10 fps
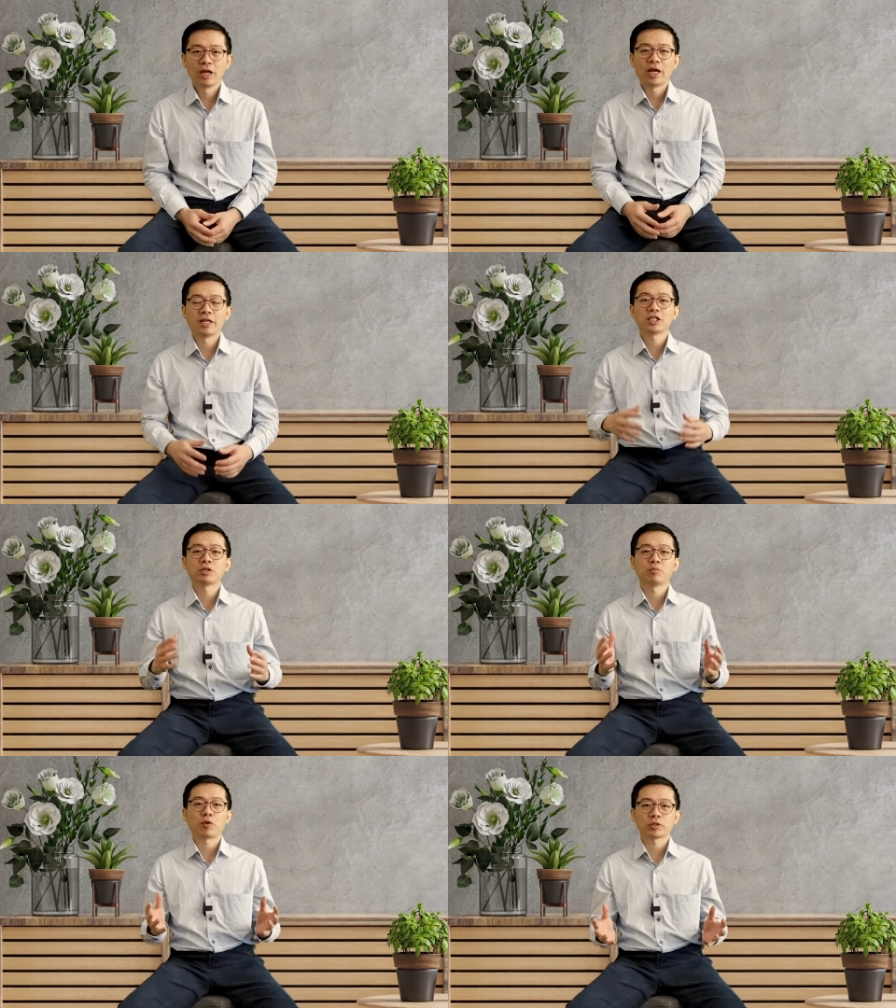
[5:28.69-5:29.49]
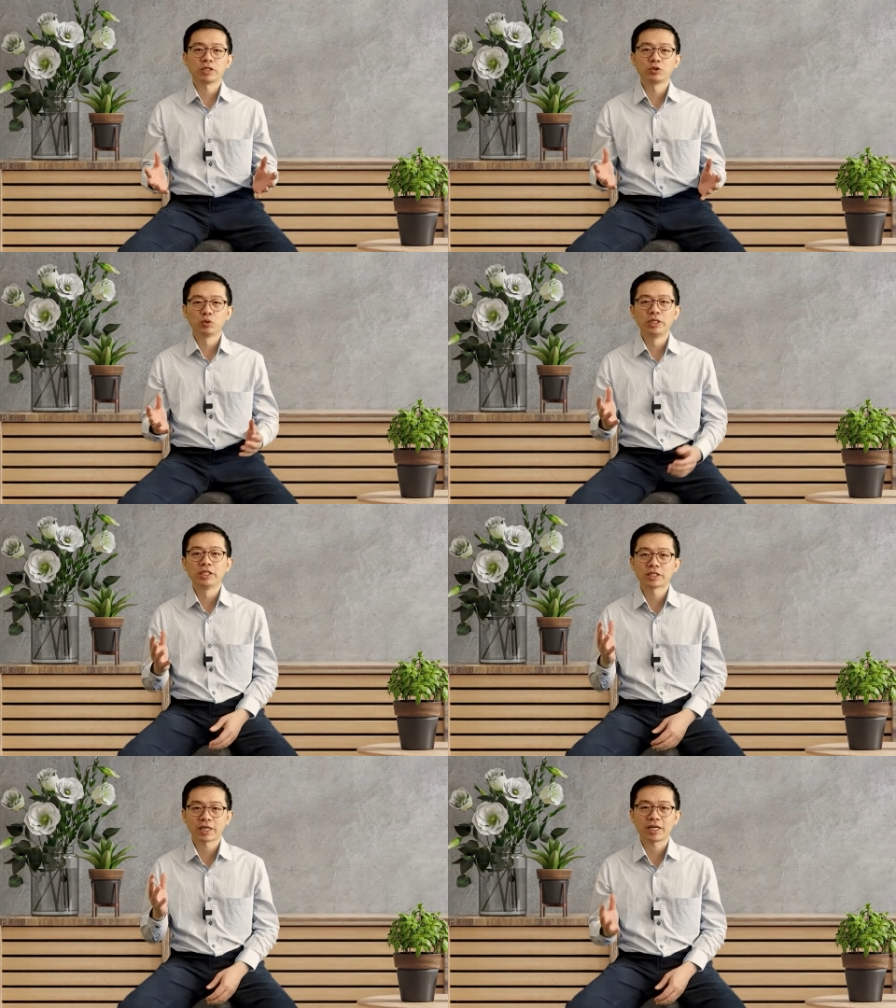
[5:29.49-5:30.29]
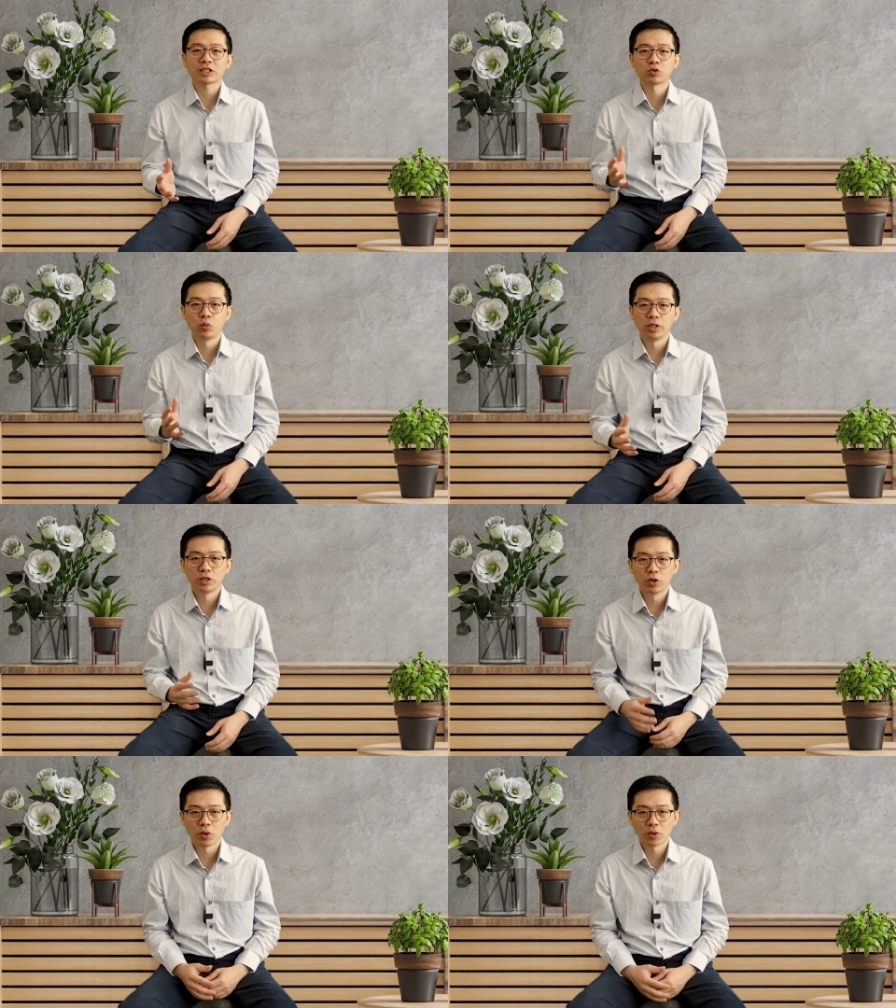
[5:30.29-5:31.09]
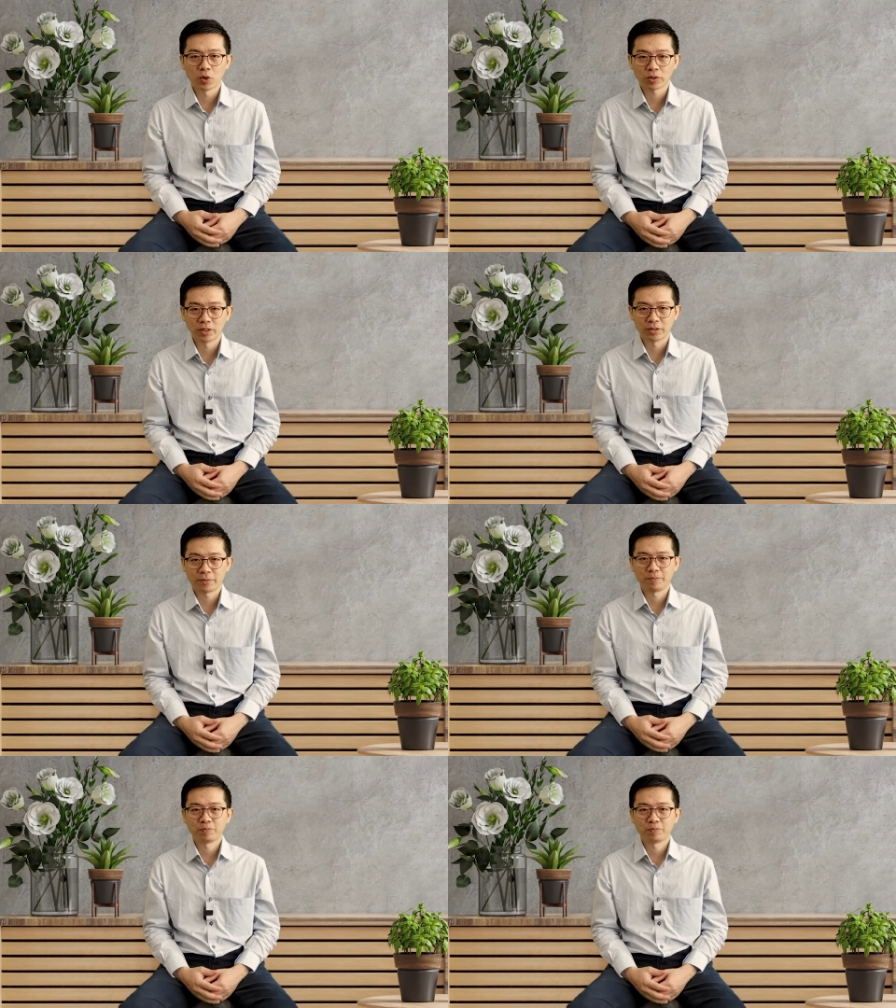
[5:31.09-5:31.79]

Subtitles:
It is important to discuss with your doctor.